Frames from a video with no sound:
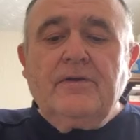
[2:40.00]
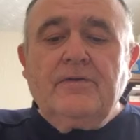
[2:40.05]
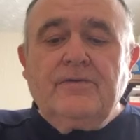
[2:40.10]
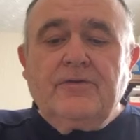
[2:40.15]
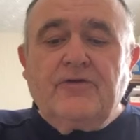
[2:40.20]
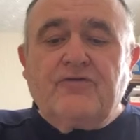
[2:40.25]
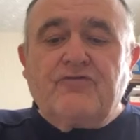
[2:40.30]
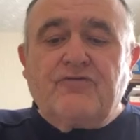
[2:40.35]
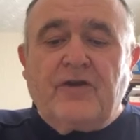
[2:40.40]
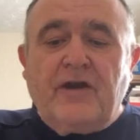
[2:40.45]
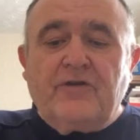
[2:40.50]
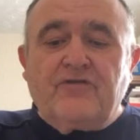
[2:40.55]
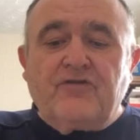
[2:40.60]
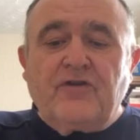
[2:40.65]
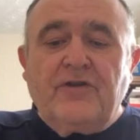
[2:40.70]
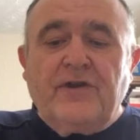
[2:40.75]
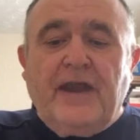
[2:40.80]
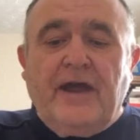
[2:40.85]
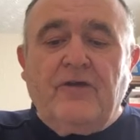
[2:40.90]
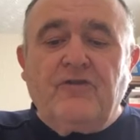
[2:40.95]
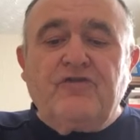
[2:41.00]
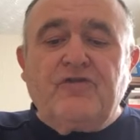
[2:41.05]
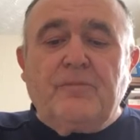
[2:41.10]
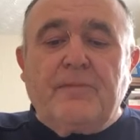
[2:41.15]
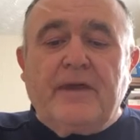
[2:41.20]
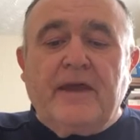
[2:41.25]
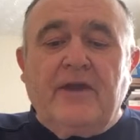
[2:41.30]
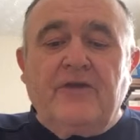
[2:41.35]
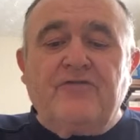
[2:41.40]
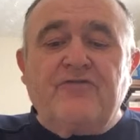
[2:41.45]
The treasure now to
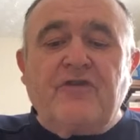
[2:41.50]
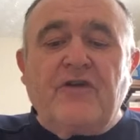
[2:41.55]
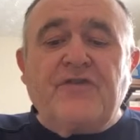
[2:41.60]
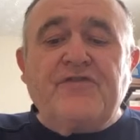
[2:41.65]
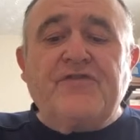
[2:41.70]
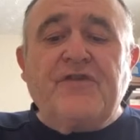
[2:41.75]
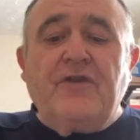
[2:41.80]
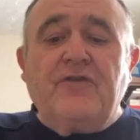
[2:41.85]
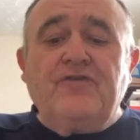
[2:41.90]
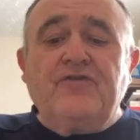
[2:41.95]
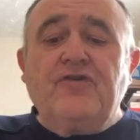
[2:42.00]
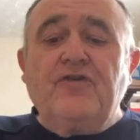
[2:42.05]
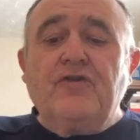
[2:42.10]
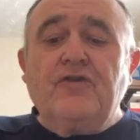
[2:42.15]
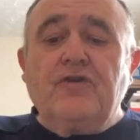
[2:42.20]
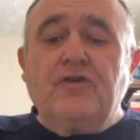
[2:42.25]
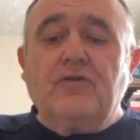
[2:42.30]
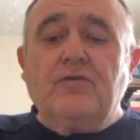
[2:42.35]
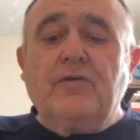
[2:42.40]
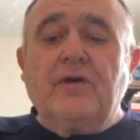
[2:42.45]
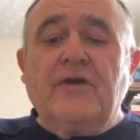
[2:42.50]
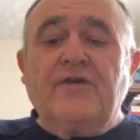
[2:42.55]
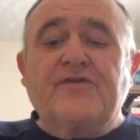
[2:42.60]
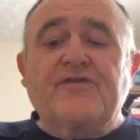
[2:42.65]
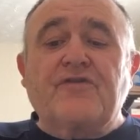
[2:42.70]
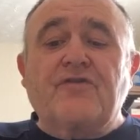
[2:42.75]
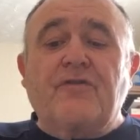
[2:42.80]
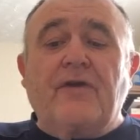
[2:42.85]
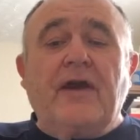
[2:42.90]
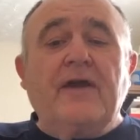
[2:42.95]
be entrusted to you is
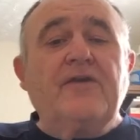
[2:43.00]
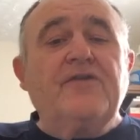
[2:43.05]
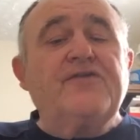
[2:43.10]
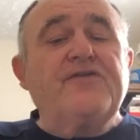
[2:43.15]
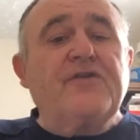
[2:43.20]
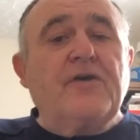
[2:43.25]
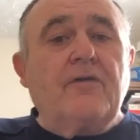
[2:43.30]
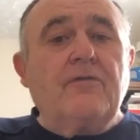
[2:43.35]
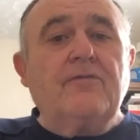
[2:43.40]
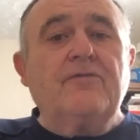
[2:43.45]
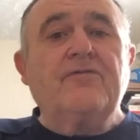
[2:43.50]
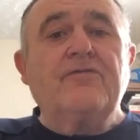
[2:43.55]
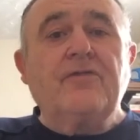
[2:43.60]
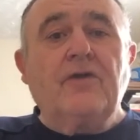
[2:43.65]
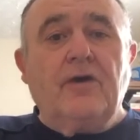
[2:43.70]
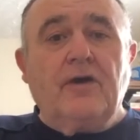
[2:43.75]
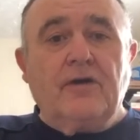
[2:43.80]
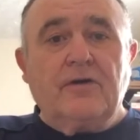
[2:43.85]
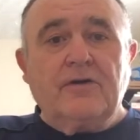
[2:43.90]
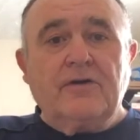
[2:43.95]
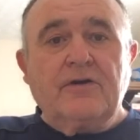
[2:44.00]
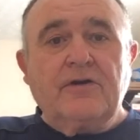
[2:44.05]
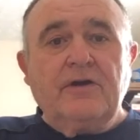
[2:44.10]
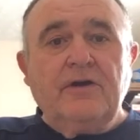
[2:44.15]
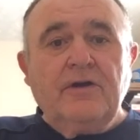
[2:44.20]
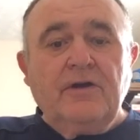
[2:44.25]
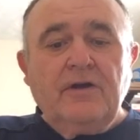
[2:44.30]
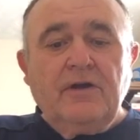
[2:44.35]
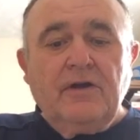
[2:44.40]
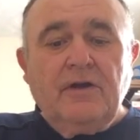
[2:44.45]
Christ's own flock.
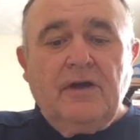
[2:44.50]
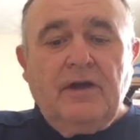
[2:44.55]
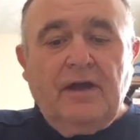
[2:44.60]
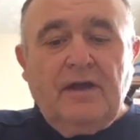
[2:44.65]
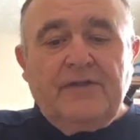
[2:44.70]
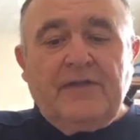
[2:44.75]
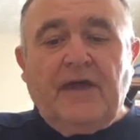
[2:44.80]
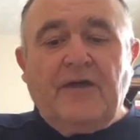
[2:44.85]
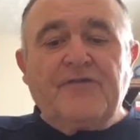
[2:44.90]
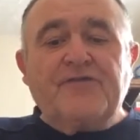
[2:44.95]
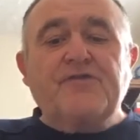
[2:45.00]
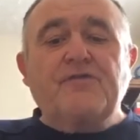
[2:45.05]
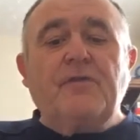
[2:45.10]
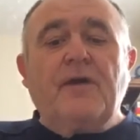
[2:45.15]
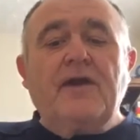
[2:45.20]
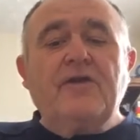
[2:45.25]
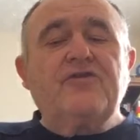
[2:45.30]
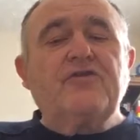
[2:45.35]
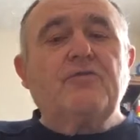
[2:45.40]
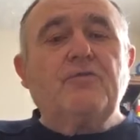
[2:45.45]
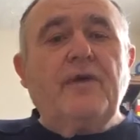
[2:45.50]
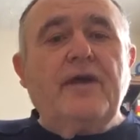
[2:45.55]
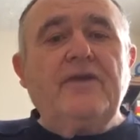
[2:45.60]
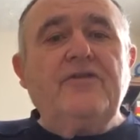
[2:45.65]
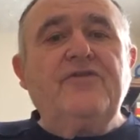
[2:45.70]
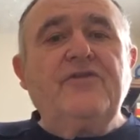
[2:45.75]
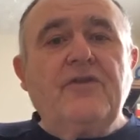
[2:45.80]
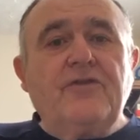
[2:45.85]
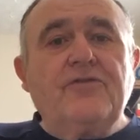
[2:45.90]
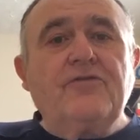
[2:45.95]
And that's quite a
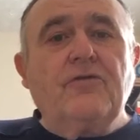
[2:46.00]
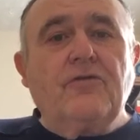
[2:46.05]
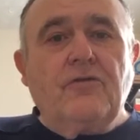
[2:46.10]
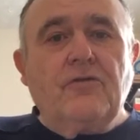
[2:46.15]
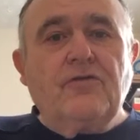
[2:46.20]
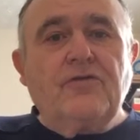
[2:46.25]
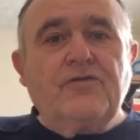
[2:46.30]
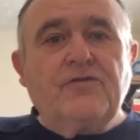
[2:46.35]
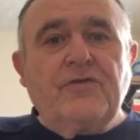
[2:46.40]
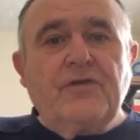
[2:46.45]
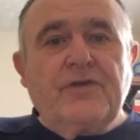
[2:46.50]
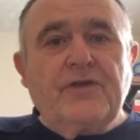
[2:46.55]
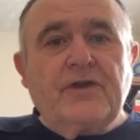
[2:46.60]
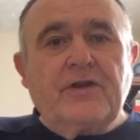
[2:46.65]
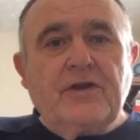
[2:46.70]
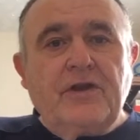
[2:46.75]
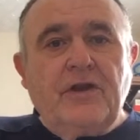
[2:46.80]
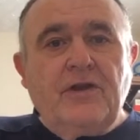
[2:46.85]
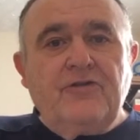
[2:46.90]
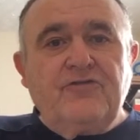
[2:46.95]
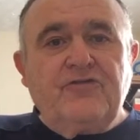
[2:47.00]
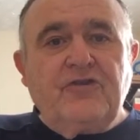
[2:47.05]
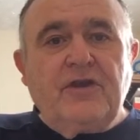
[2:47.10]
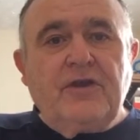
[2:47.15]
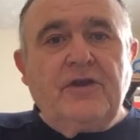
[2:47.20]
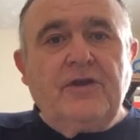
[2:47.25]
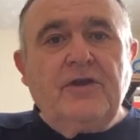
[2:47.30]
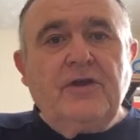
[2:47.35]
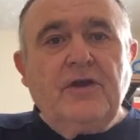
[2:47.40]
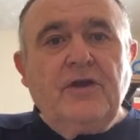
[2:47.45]
weighty thought for the
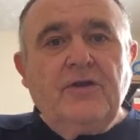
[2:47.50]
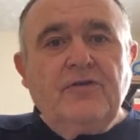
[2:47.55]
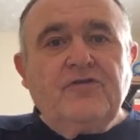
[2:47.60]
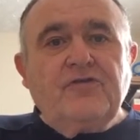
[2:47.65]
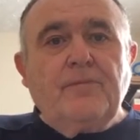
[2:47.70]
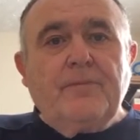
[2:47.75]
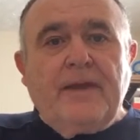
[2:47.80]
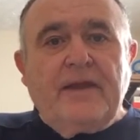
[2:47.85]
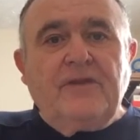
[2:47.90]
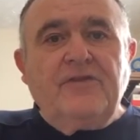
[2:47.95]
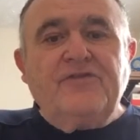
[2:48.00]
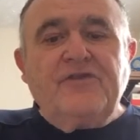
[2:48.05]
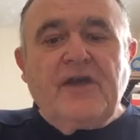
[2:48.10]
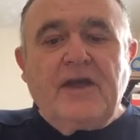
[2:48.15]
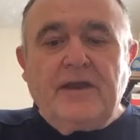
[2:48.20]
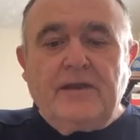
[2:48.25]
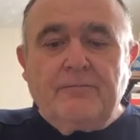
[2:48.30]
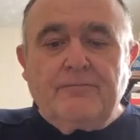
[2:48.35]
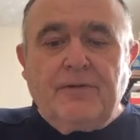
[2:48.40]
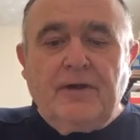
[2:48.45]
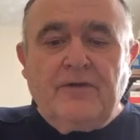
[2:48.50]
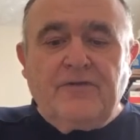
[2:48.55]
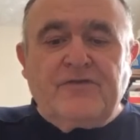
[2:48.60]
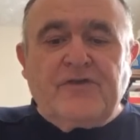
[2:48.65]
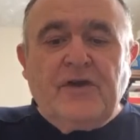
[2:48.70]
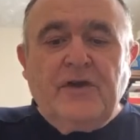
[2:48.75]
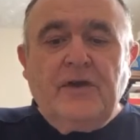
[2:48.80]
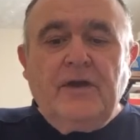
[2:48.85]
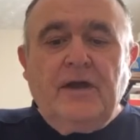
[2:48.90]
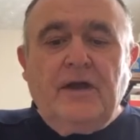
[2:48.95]
clergy to maintain, but
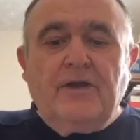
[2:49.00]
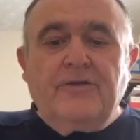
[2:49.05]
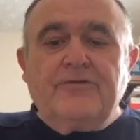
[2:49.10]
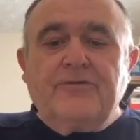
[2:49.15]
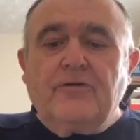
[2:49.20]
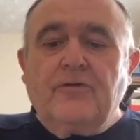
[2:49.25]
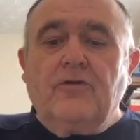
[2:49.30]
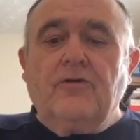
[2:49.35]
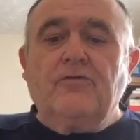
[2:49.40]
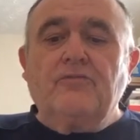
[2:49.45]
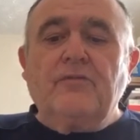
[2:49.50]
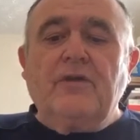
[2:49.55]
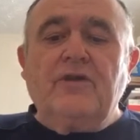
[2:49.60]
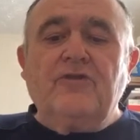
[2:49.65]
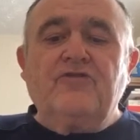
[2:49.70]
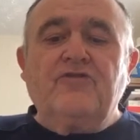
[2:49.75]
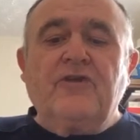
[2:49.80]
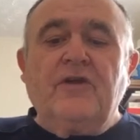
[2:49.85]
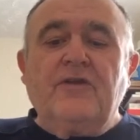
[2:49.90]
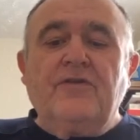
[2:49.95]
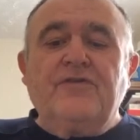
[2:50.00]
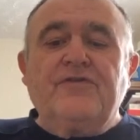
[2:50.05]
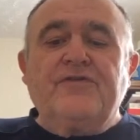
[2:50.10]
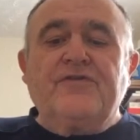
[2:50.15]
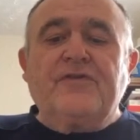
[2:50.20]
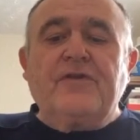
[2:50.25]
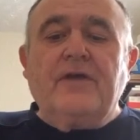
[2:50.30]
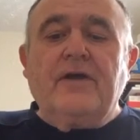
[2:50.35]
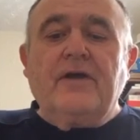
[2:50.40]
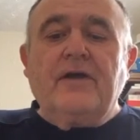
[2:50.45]
a thought which
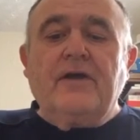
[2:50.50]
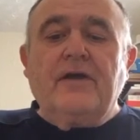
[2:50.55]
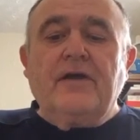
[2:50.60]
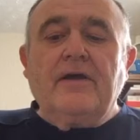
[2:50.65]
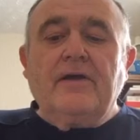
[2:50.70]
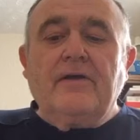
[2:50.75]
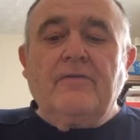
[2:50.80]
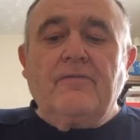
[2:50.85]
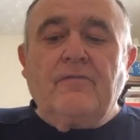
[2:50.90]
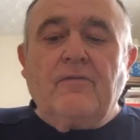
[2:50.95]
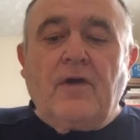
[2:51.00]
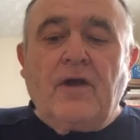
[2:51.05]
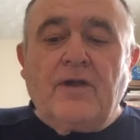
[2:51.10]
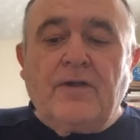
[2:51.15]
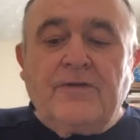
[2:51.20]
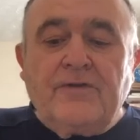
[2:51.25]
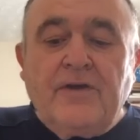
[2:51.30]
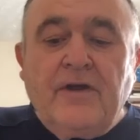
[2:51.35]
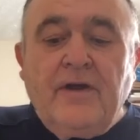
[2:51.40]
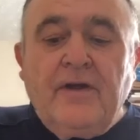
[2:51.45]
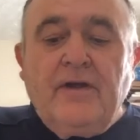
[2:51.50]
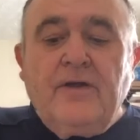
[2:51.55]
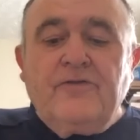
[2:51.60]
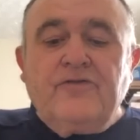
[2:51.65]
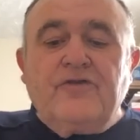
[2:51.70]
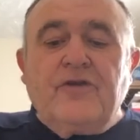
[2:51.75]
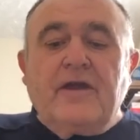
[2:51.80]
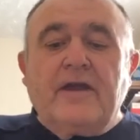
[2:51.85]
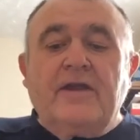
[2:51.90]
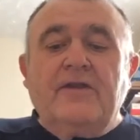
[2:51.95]
is one
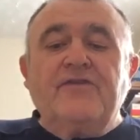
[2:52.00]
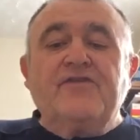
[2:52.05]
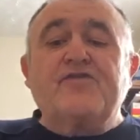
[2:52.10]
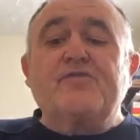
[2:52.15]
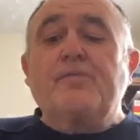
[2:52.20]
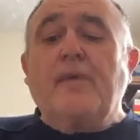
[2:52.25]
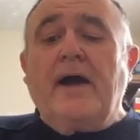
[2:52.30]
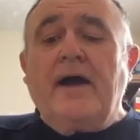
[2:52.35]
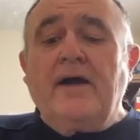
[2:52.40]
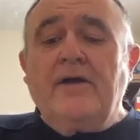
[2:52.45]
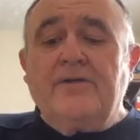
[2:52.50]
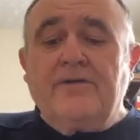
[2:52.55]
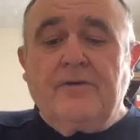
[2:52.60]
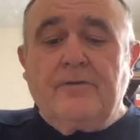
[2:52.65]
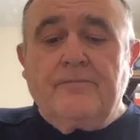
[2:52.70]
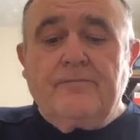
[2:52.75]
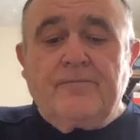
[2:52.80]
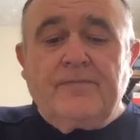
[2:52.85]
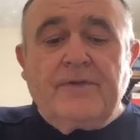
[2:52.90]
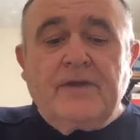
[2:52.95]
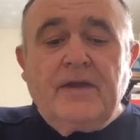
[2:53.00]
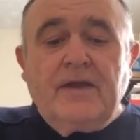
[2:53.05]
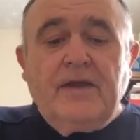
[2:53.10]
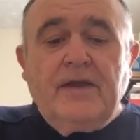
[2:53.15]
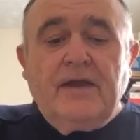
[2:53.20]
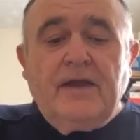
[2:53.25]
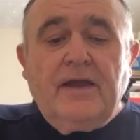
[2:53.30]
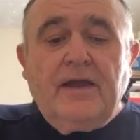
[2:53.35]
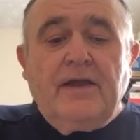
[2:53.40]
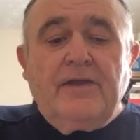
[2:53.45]
to inspire them
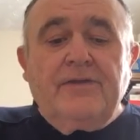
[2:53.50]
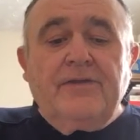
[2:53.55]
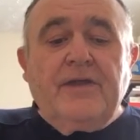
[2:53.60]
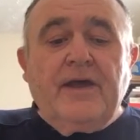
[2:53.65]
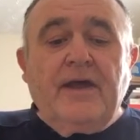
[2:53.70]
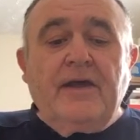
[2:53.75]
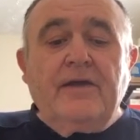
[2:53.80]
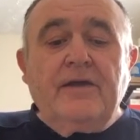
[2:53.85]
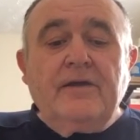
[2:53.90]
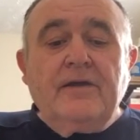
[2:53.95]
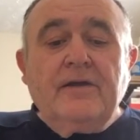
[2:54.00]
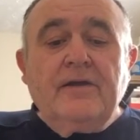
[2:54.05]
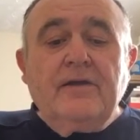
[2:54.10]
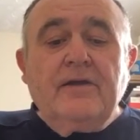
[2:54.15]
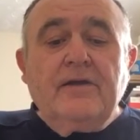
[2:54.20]
in their